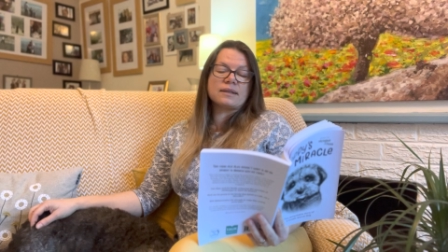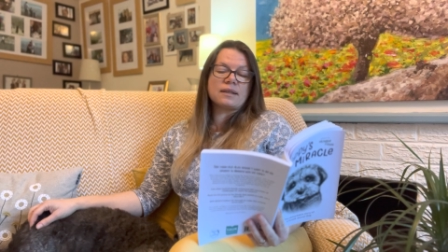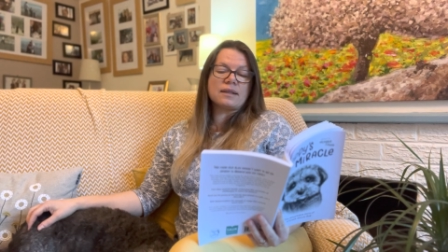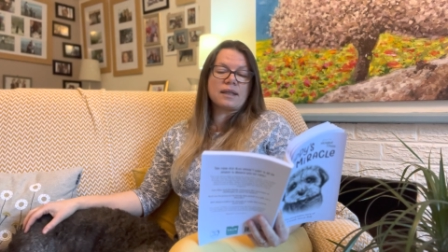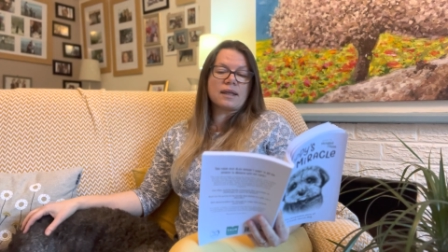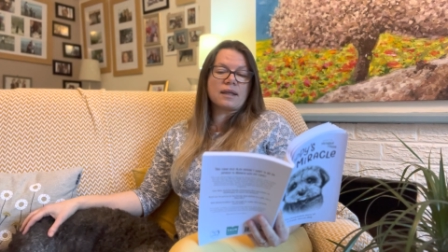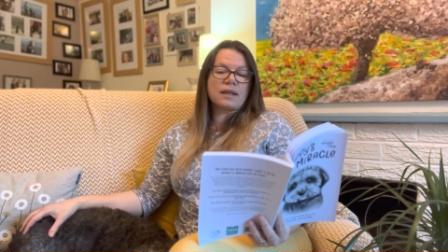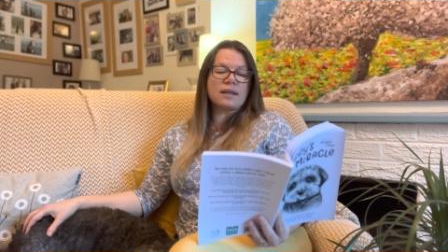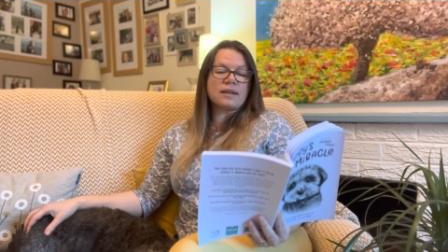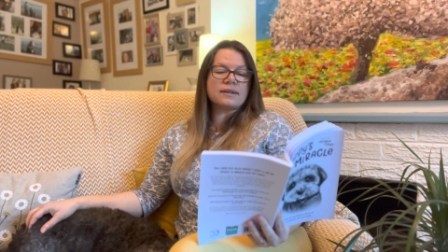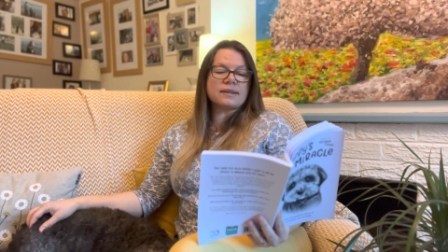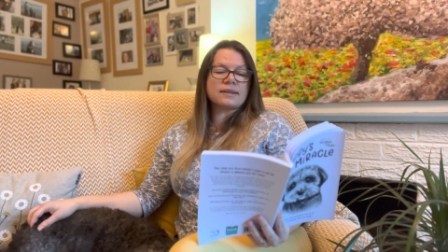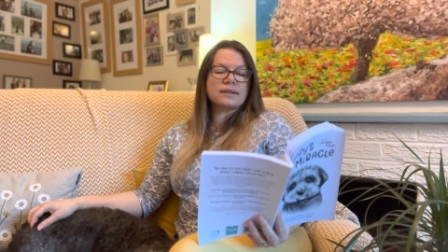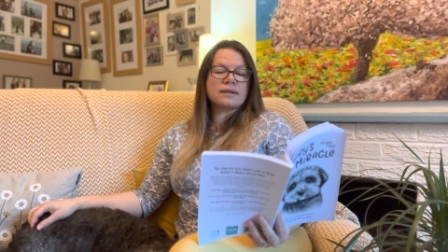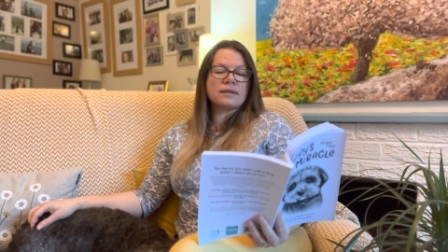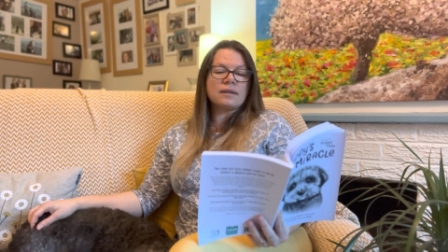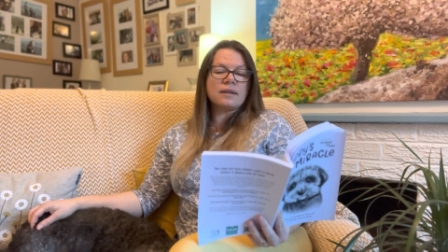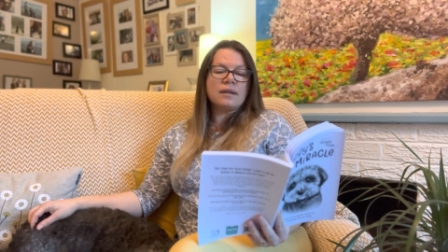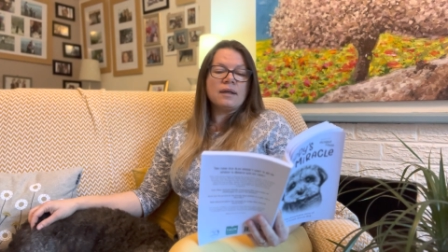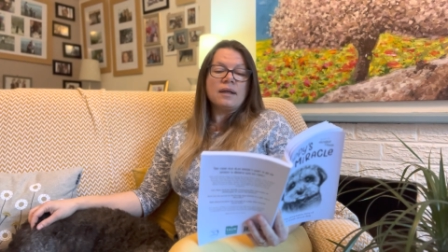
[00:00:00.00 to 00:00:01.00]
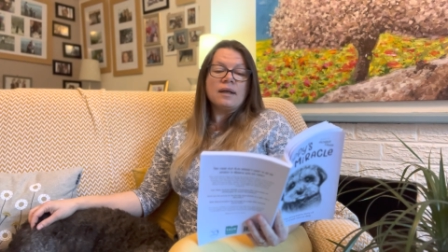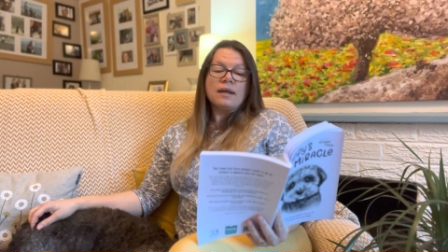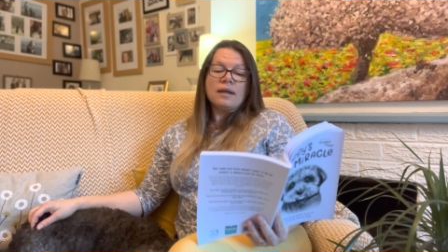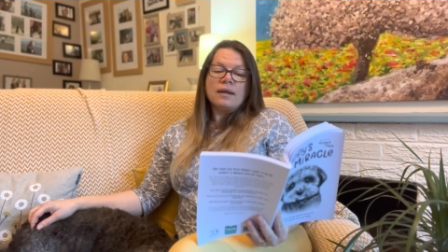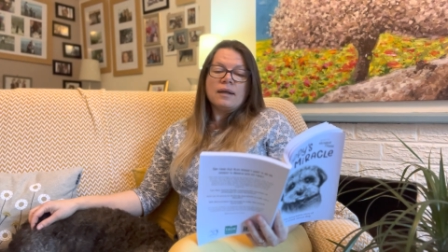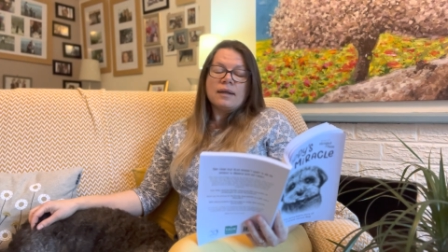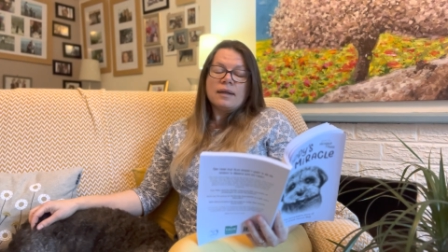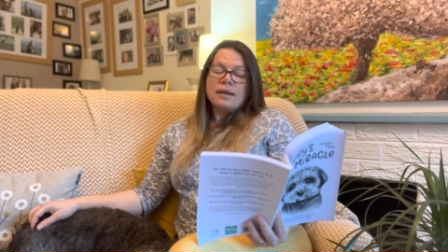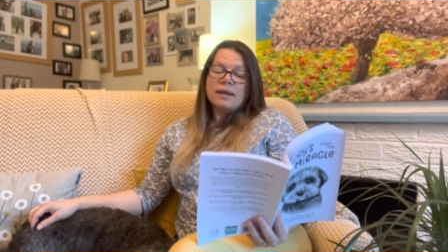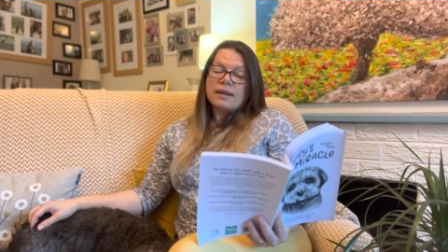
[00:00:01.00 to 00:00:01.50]
Douglas.
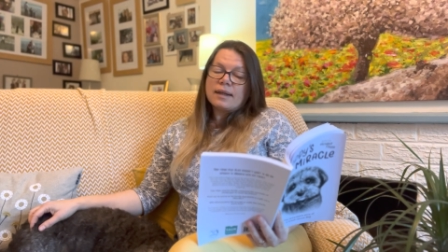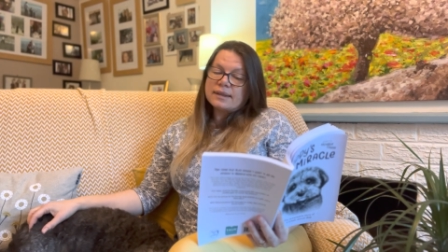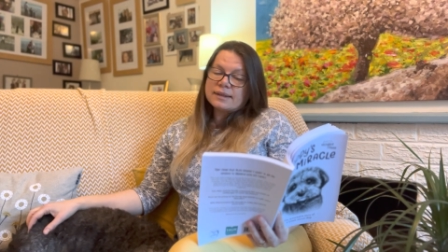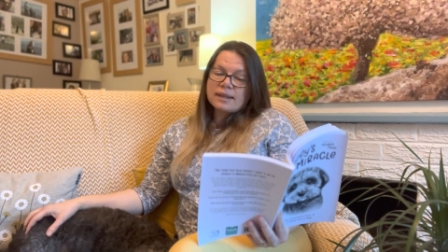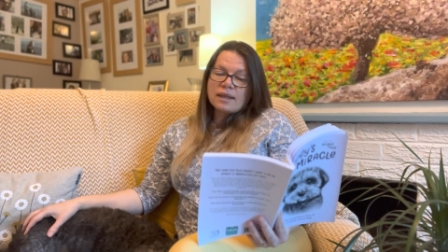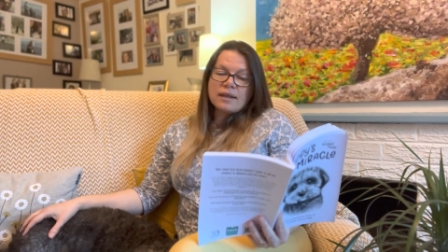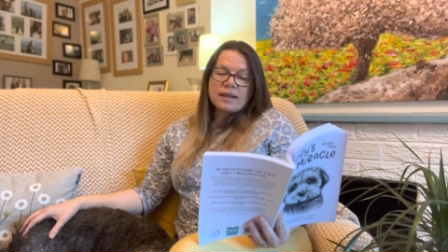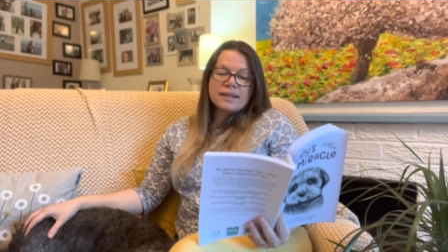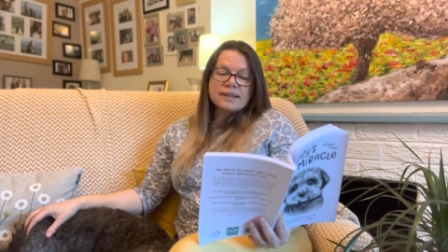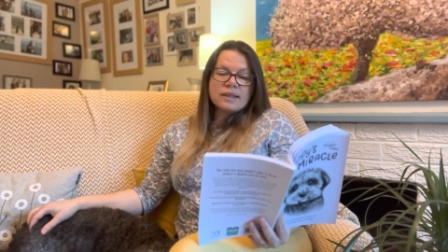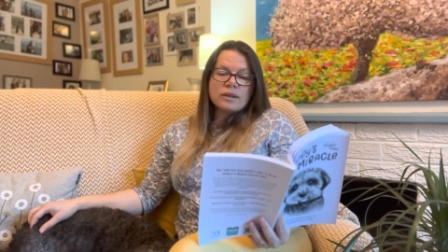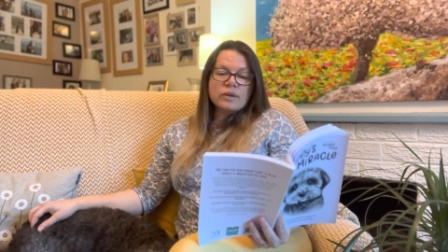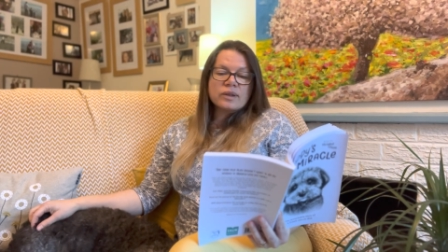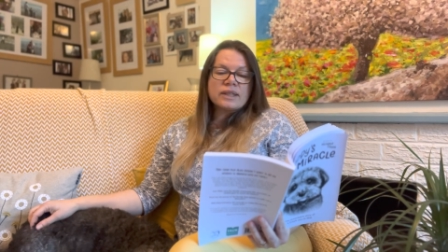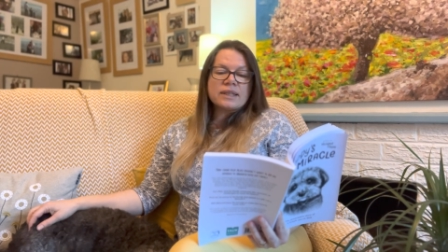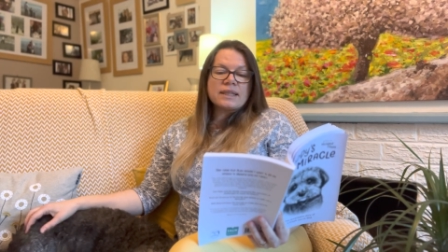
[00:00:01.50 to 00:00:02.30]
His eyes looked